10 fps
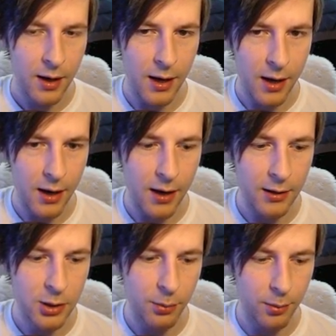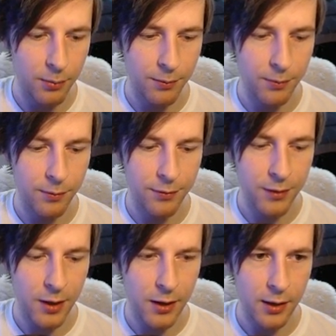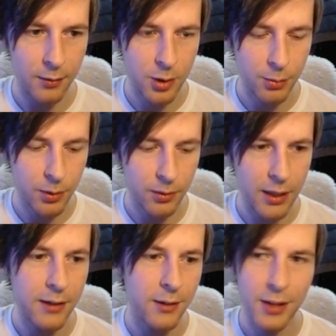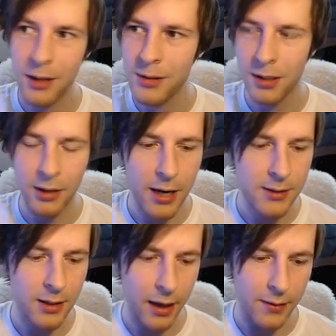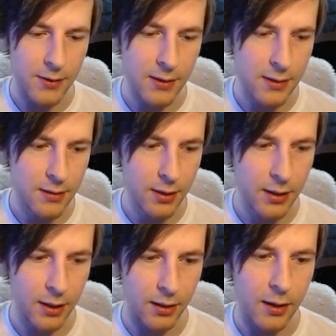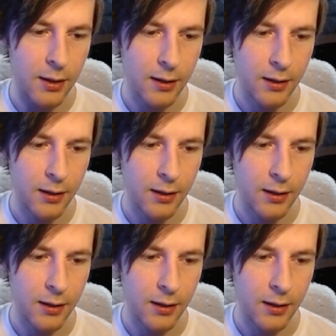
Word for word: Uh, triple flaw, triple. They use all their house of knives. This is really good.